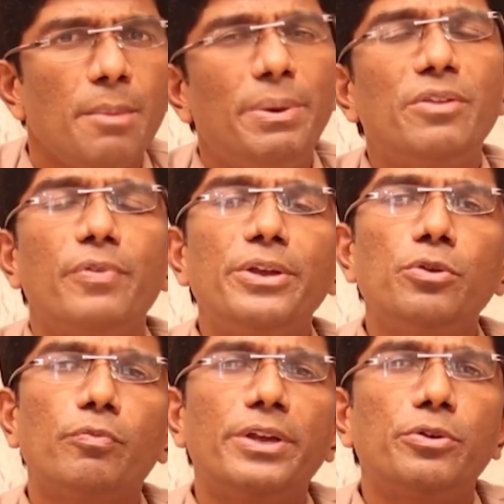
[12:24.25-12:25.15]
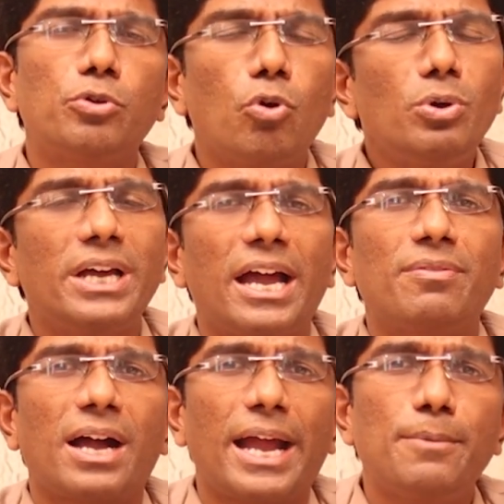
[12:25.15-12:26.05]
But when you don't
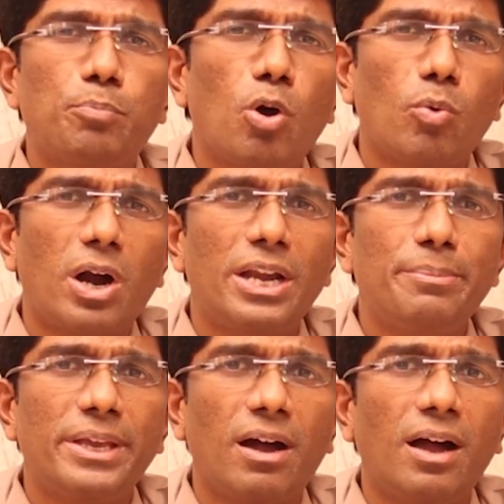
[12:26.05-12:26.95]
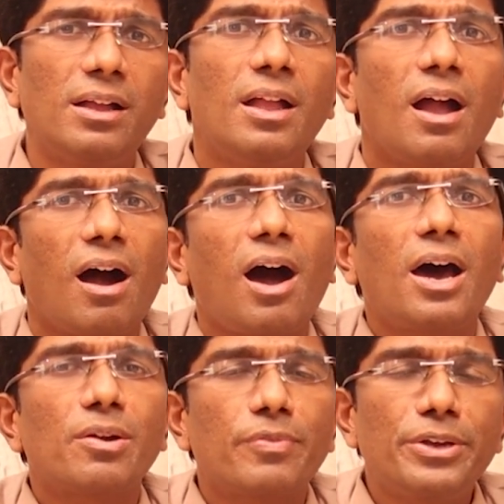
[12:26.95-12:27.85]
have hypovolemia
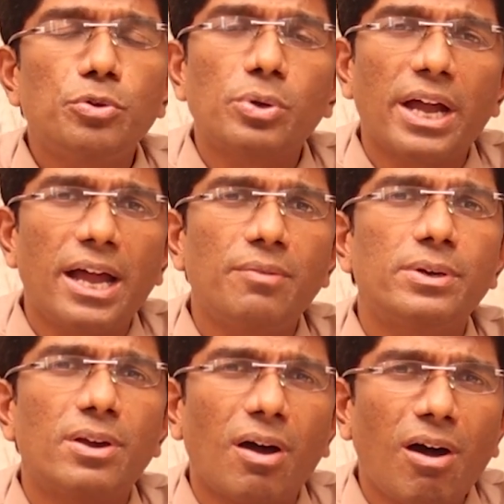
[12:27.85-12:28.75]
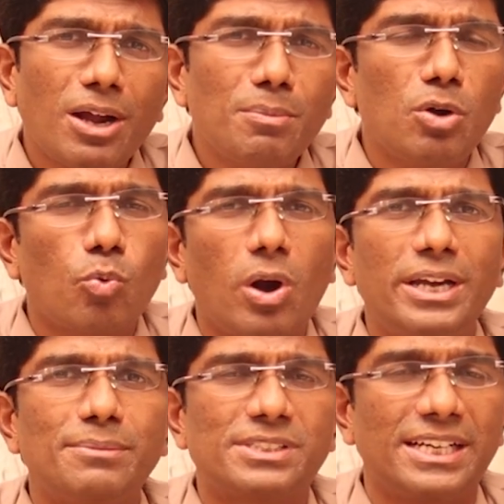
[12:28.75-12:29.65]
or when you have normal
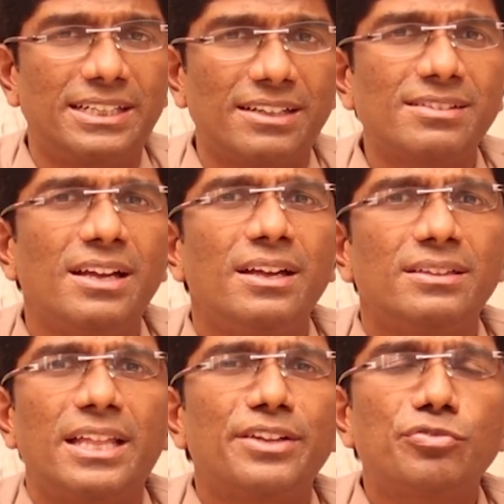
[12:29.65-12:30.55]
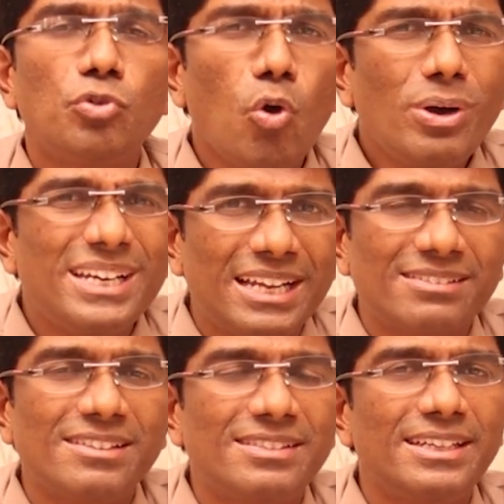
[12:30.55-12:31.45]
volume status, there is no
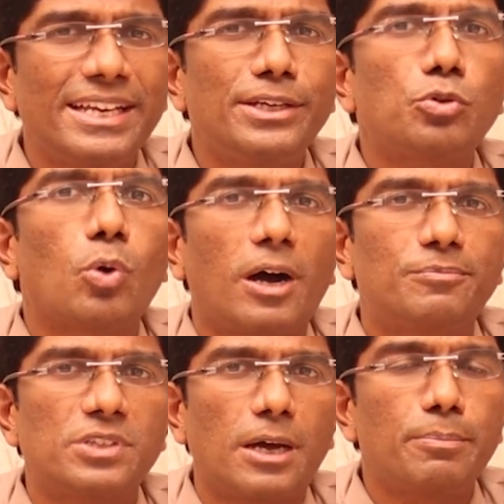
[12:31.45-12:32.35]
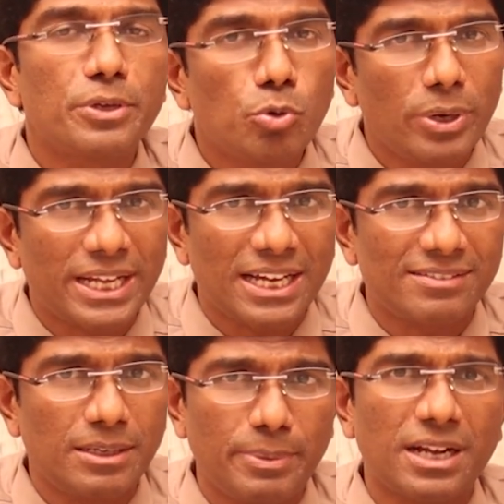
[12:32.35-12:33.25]
necessity to absorb uric
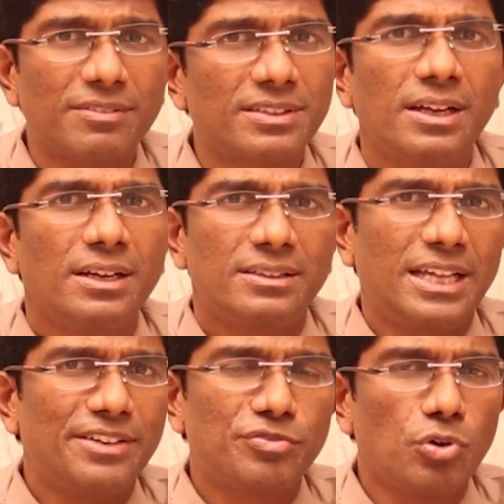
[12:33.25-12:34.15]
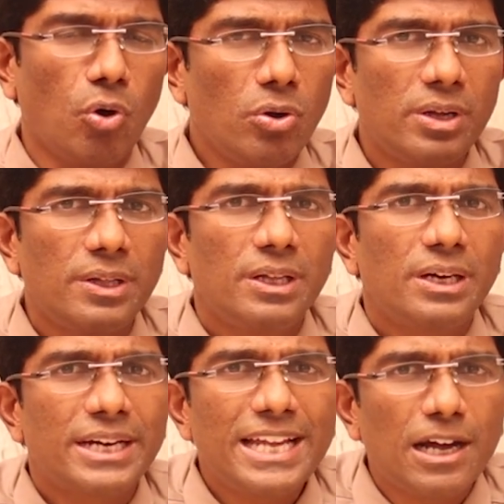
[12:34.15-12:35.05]
acid because there is no
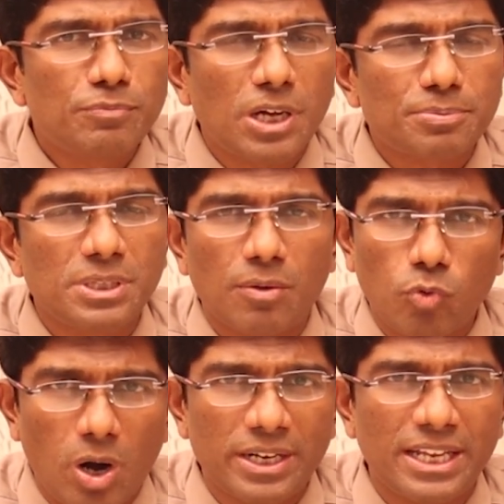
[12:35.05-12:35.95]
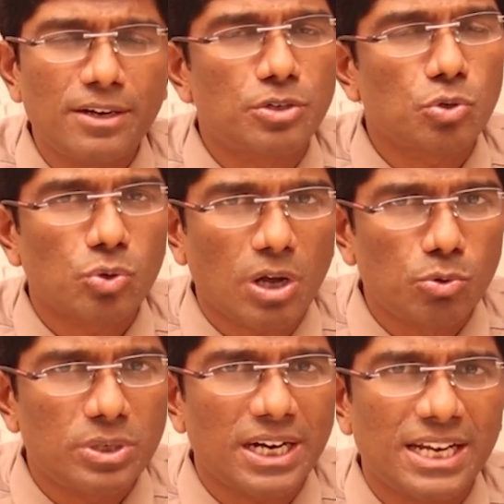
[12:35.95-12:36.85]
reabsorption of water to
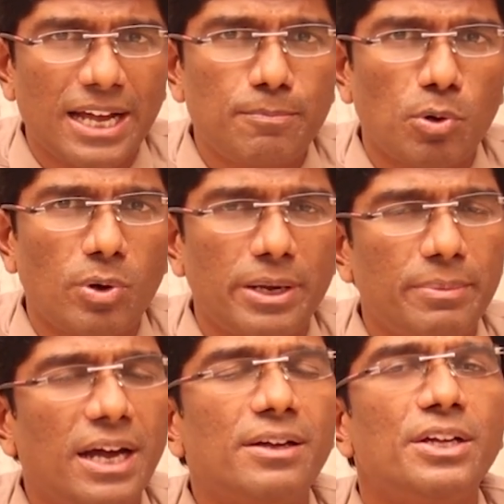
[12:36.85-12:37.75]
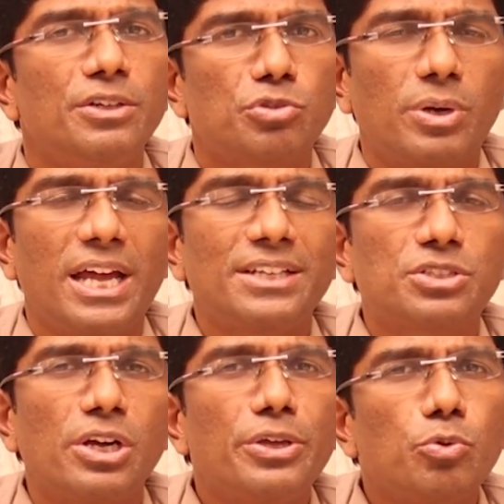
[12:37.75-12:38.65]
counteract hypovolemia. So
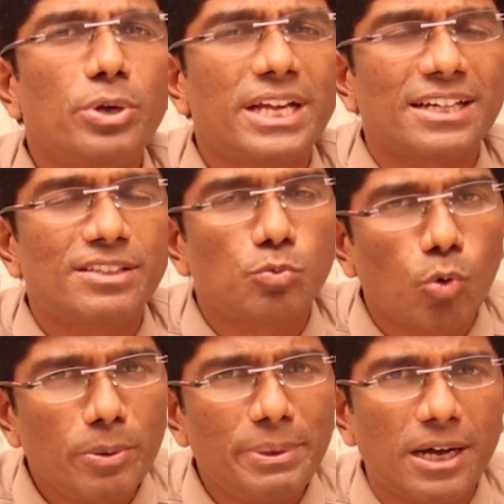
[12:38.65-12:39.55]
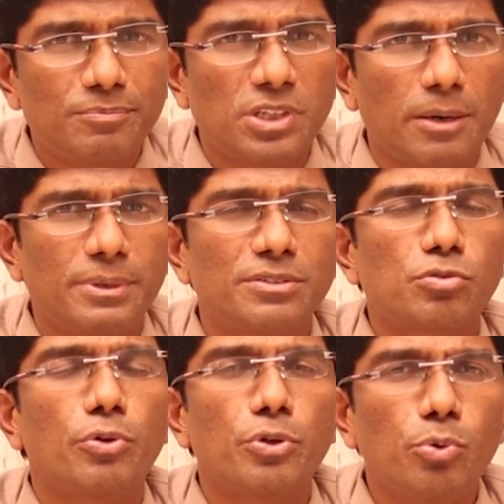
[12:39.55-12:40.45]
naturally uric acid won't be absorbed,
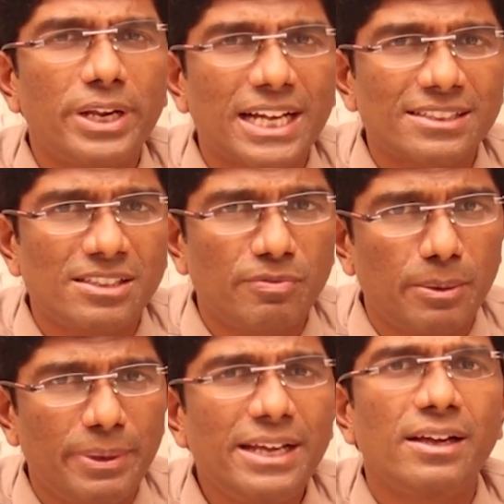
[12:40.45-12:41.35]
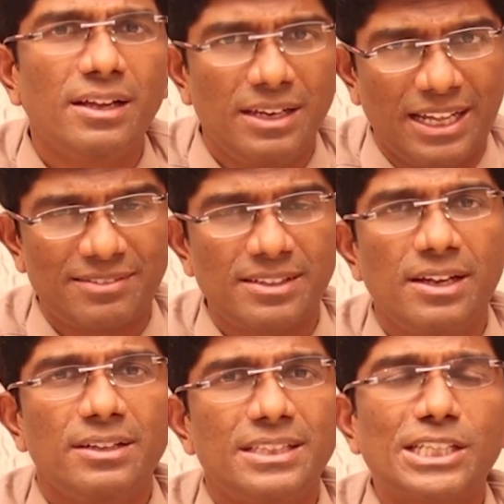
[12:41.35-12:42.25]
so uric acid will be less.
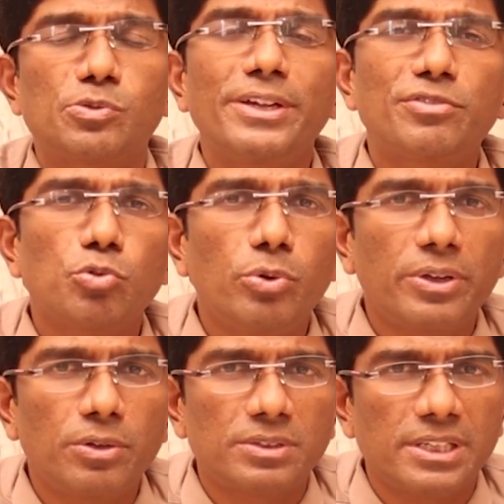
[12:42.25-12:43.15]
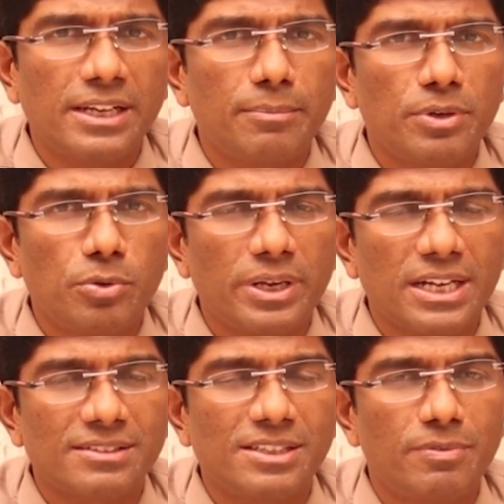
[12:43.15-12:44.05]
That's why serum uric
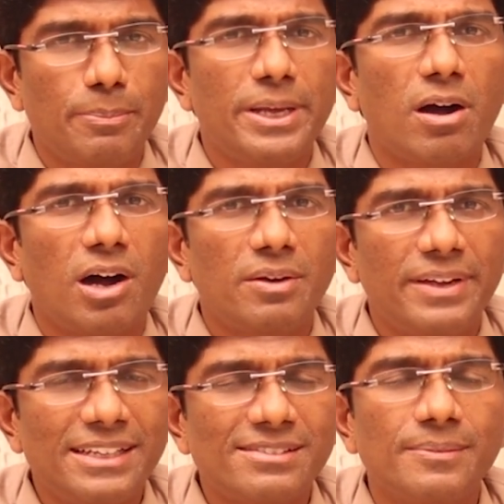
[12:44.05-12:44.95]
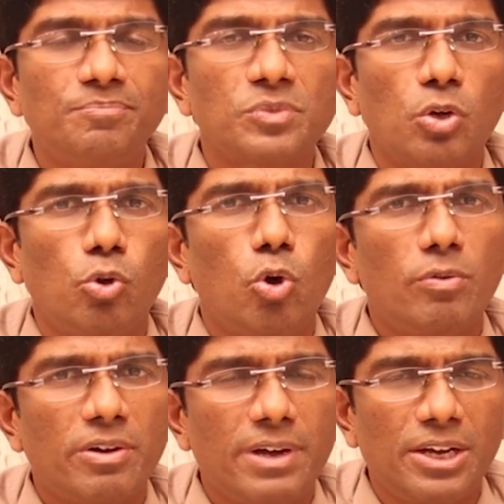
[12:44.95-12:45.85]
acid will be always
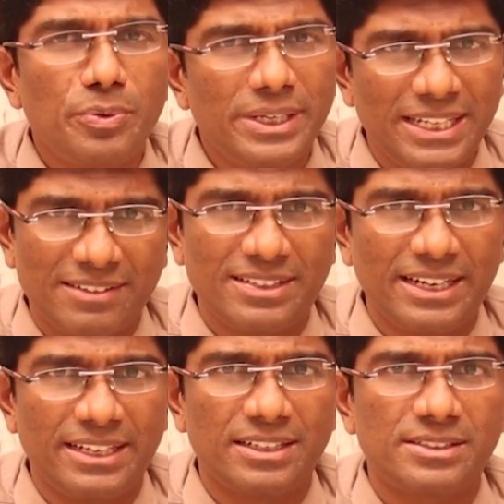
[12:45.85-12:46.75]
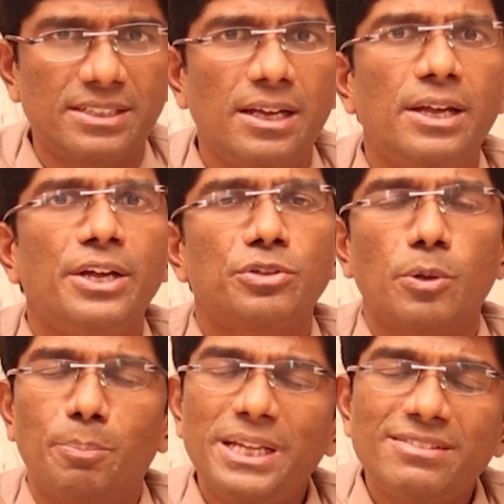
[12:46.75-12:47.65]
lower value in SADH.
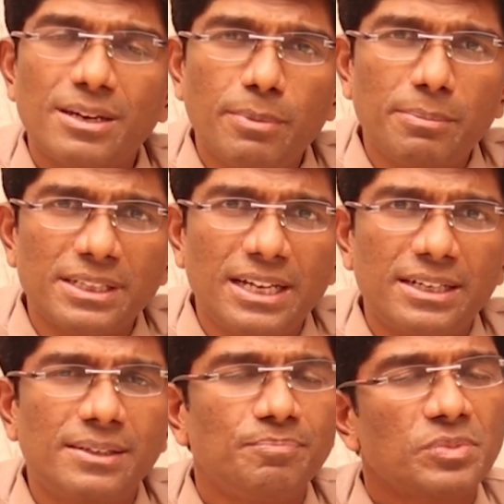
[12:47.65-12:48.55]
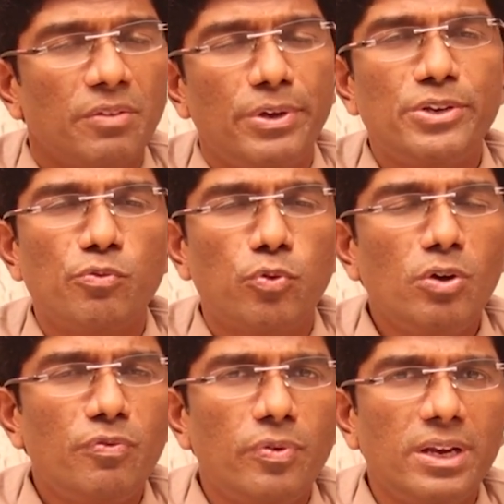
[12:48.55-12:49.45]
So please remember that when you
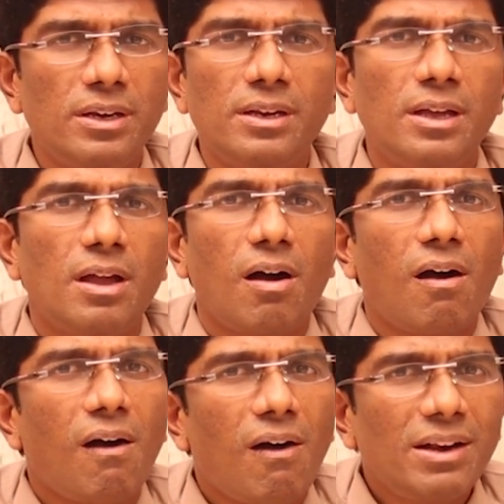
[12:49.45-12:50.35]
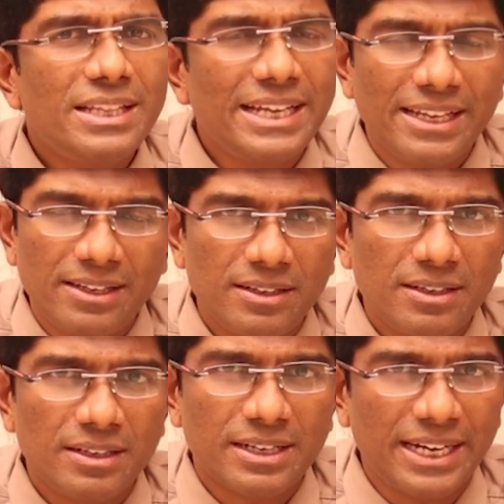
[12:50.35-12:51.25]
fulfill all the
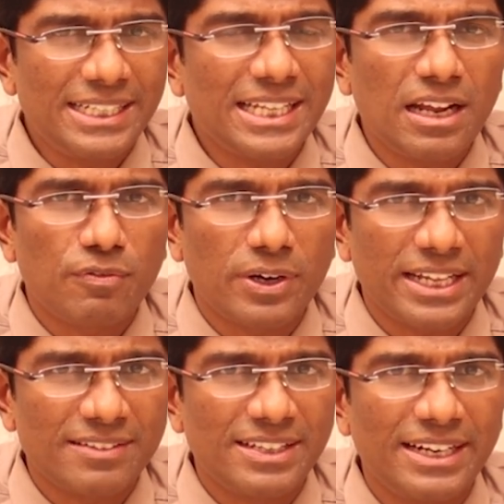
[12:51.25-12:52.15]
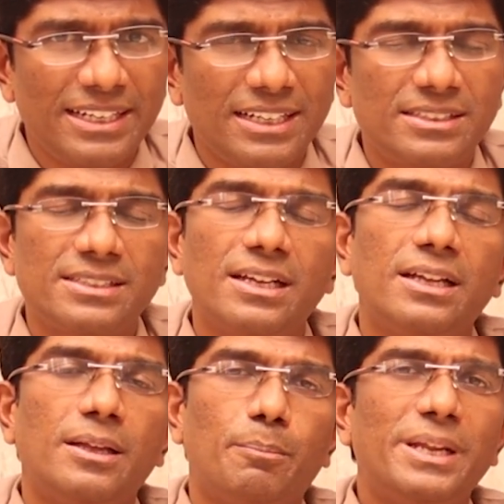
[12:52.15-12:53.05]
criteria for SADH,
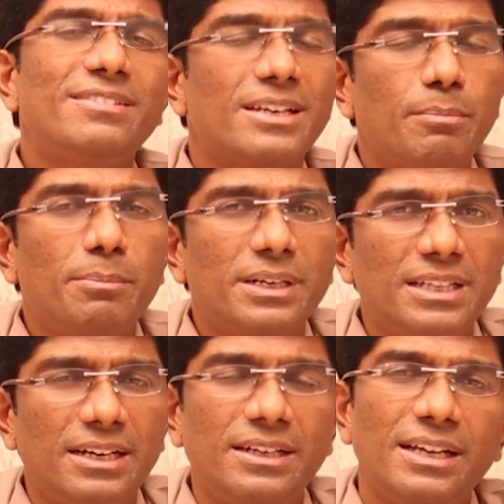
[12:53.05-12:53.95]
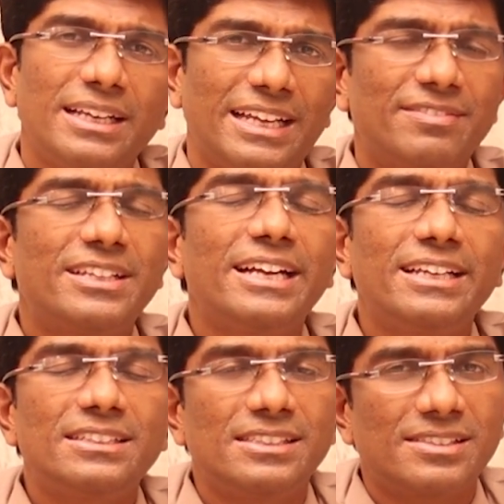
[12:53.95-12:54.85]
please remember that
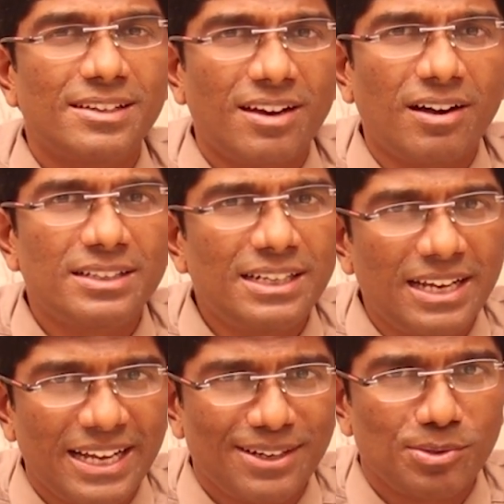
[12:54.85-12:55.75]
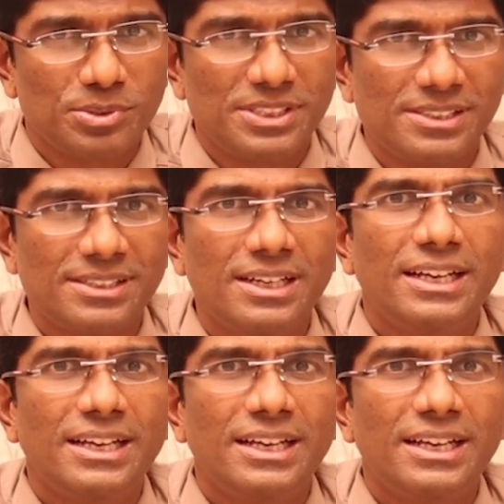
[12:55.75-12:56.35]
SADH is not the diagnosis.